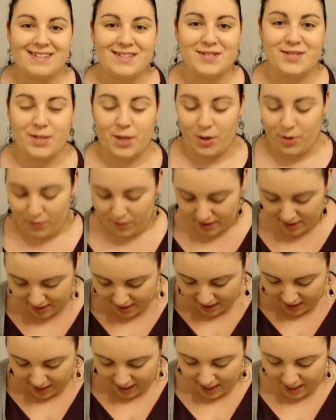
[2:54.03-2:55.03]
So
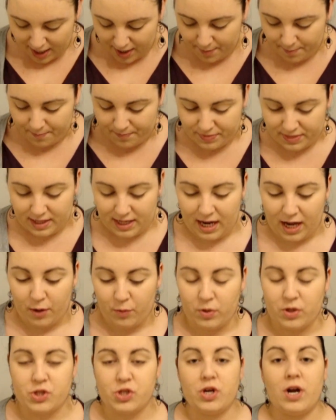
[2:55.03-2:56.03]
I
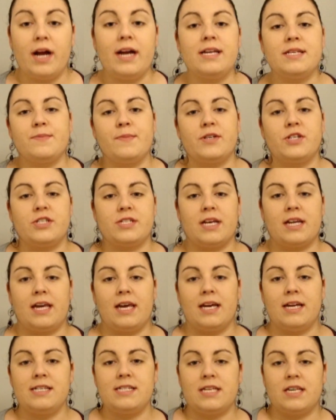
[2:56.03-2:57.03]
will try as much as I
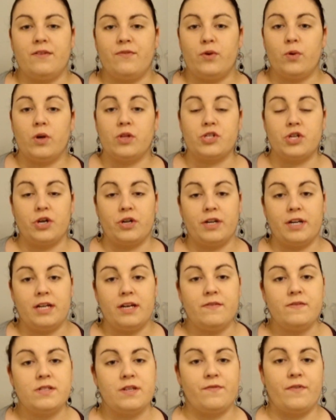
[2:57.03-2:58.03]
can to give you alternatives.